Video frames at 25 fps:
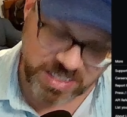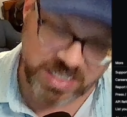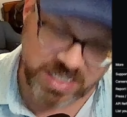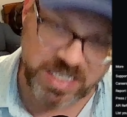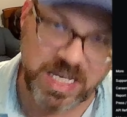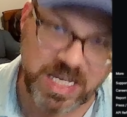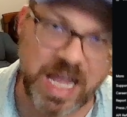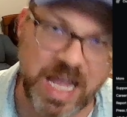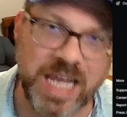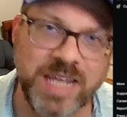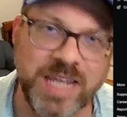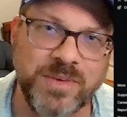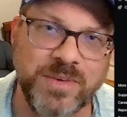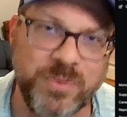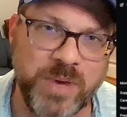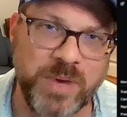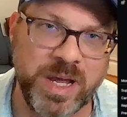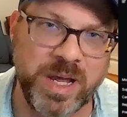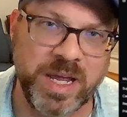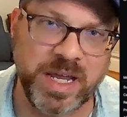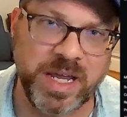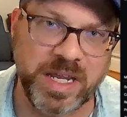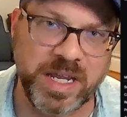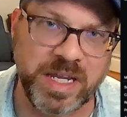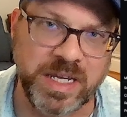solid
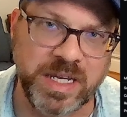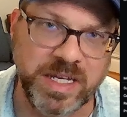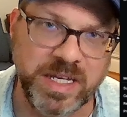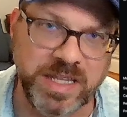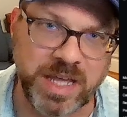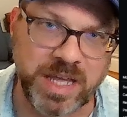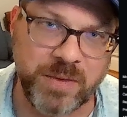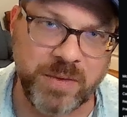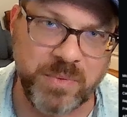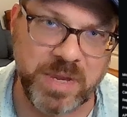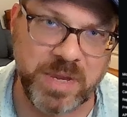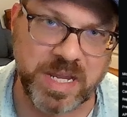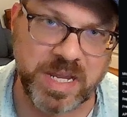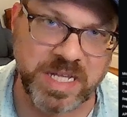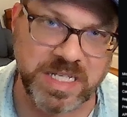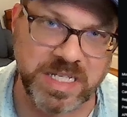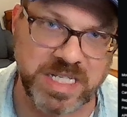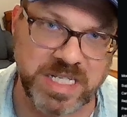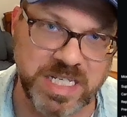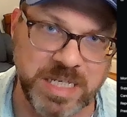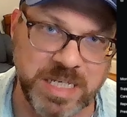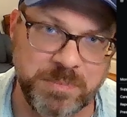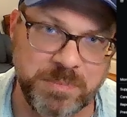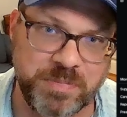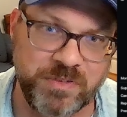way that we can
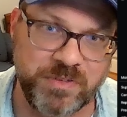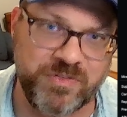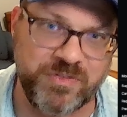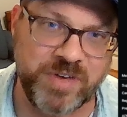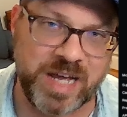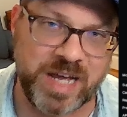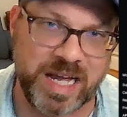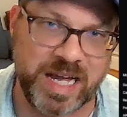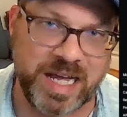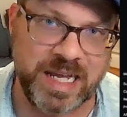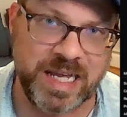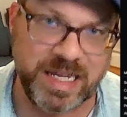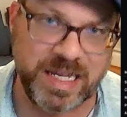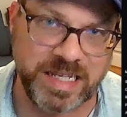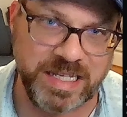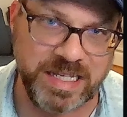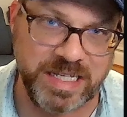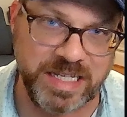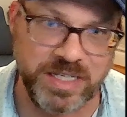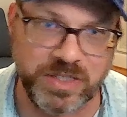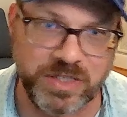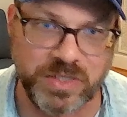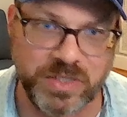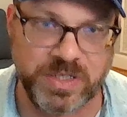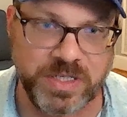simplify
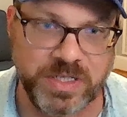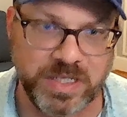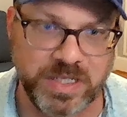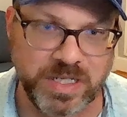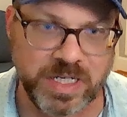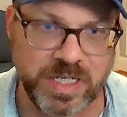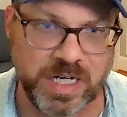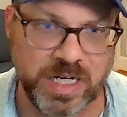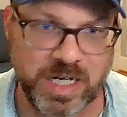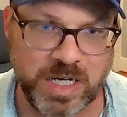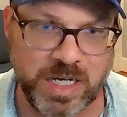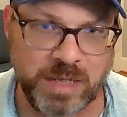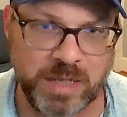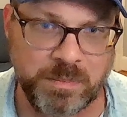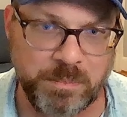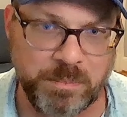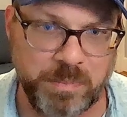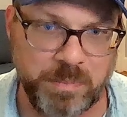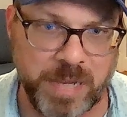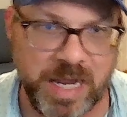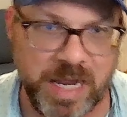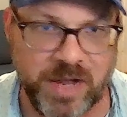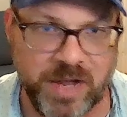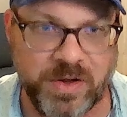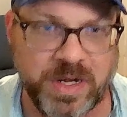yield
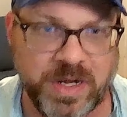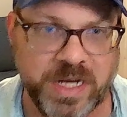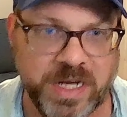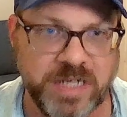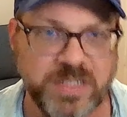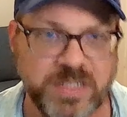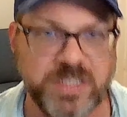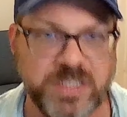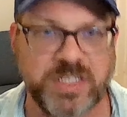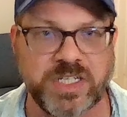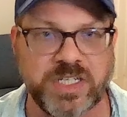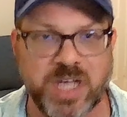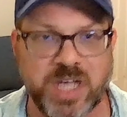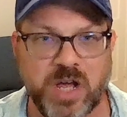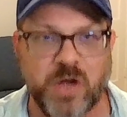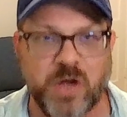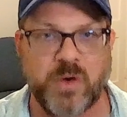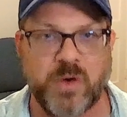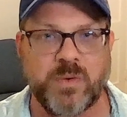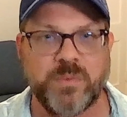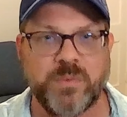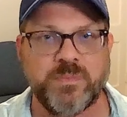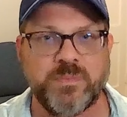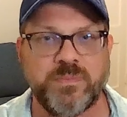compounding. So